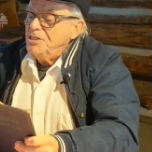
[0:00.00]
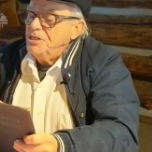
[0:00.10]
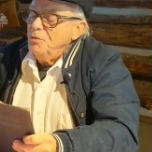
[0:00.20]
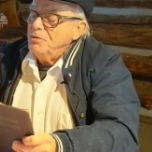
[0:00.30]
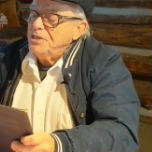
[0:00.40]

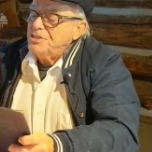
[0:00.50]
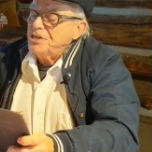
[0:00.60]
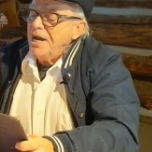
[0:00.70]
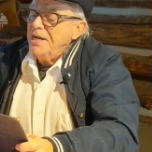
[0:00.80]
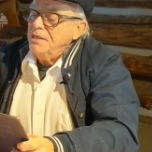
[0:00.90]
She was a
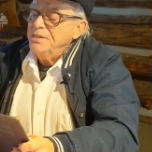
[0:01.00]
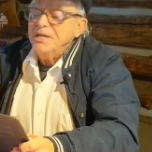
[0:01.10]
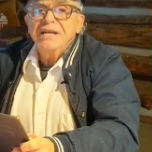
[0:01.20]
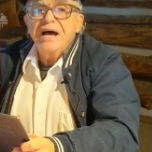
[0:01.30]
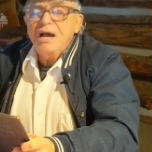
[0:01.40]

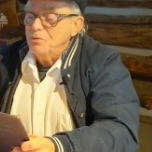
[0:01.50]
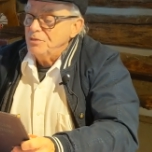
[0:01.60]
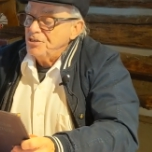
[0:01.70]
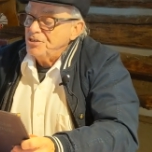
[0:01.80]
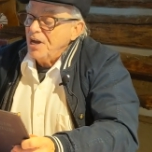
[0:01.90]
child and I
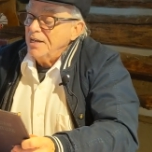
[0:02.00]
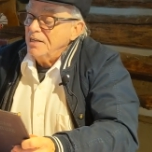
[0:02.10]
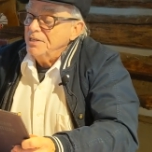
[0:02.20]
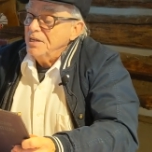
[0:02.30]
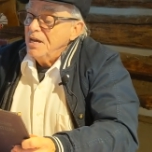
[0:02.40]
was a
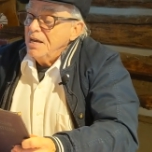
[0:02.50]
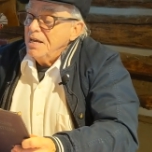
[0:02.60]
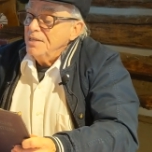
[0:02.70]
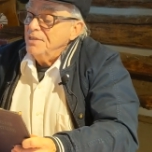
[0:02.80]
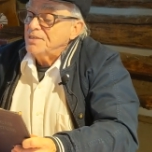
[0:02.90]
child
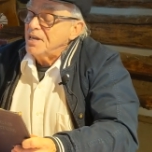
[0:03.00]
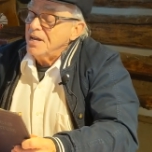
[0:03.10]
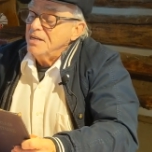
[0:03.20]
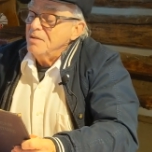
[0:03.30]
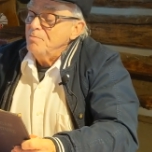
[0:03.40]
in this
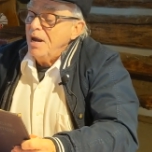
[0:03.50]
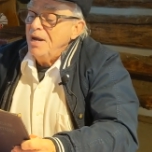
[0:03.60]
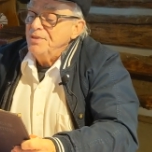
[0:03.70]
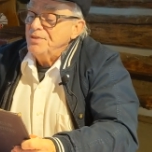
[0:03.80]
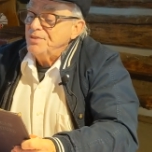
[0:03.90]
kingdom
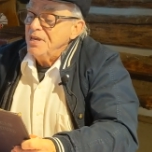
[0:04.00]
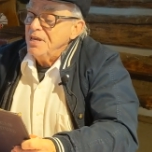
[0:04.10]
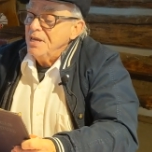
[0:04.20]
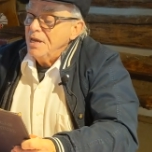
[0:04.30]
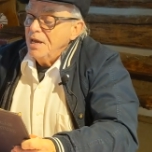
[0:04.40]
by the
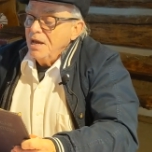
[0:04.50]
sea,